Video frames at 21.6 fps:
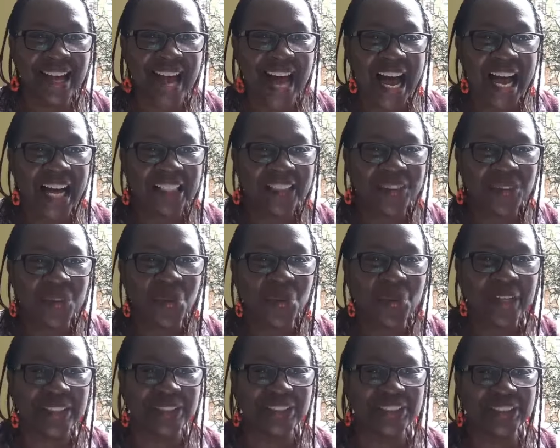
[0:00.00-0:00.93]
Ask
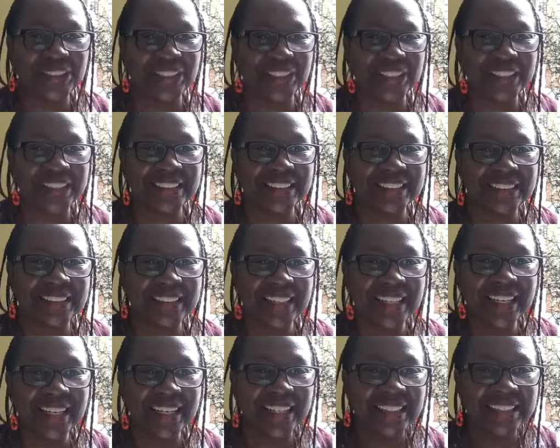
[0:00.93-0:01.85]
questions.
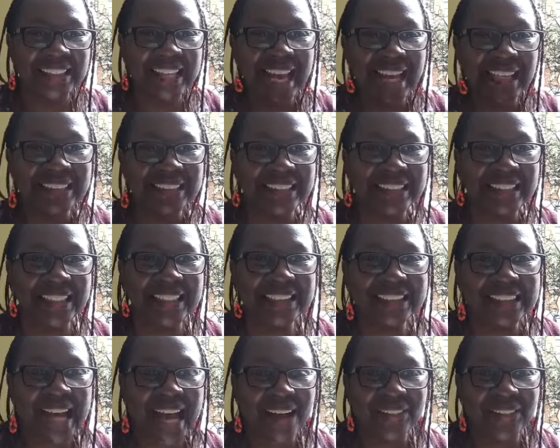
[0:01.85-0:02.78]
Test
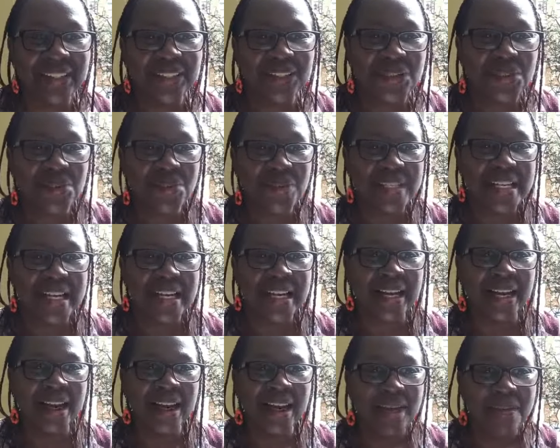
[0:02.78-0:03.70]
things out that you
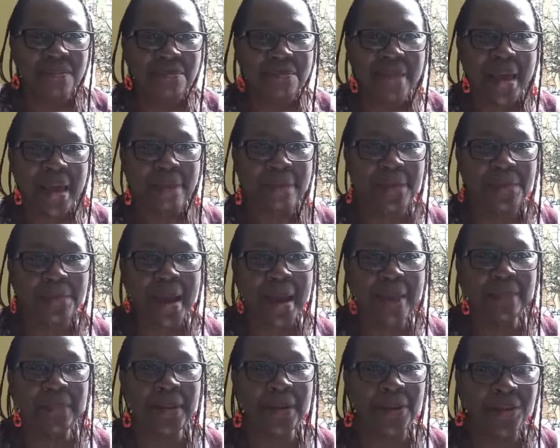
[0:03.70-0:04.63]
think maybe
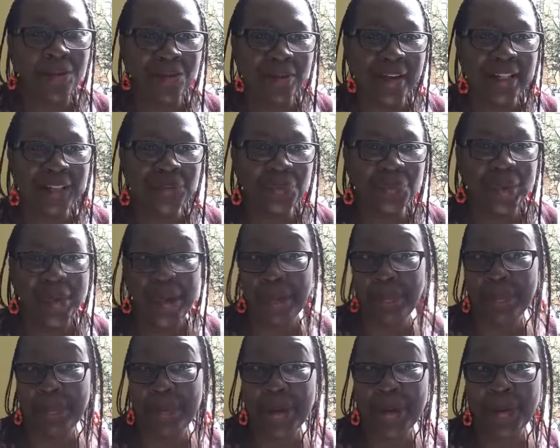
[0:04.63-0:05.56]
might be a great way, a
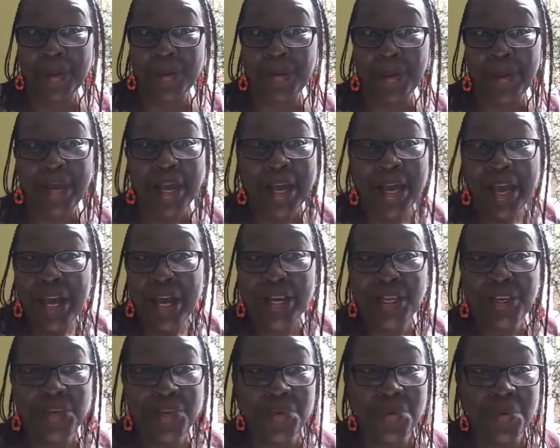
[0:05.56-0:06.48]
better way, a
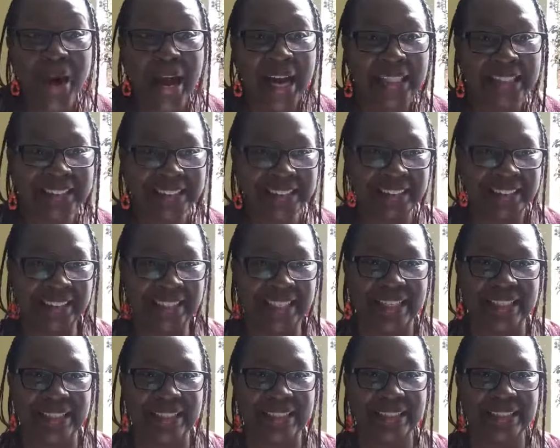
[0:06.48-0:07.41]
new
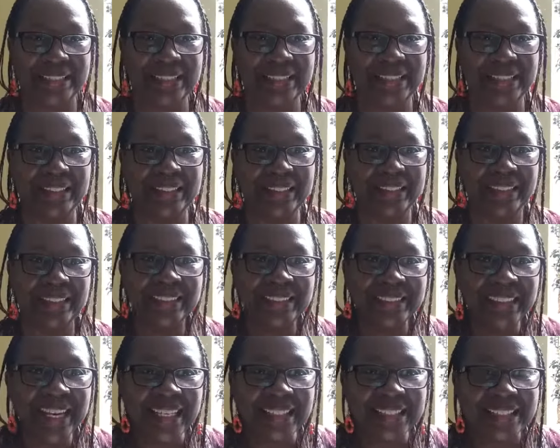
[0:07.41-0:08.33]
idea.
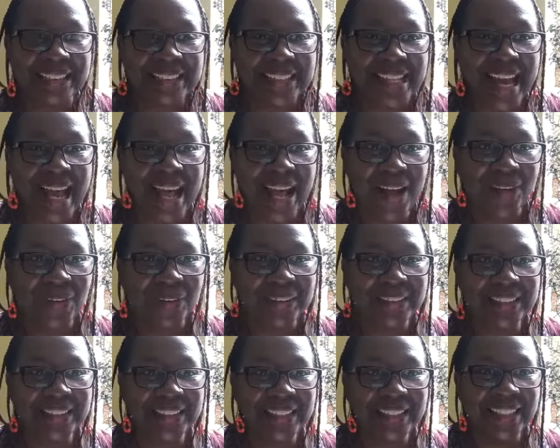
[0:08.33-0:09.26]
Test it
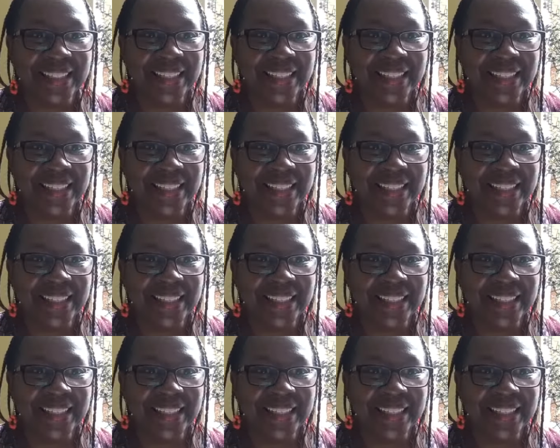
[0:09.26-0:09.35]
out.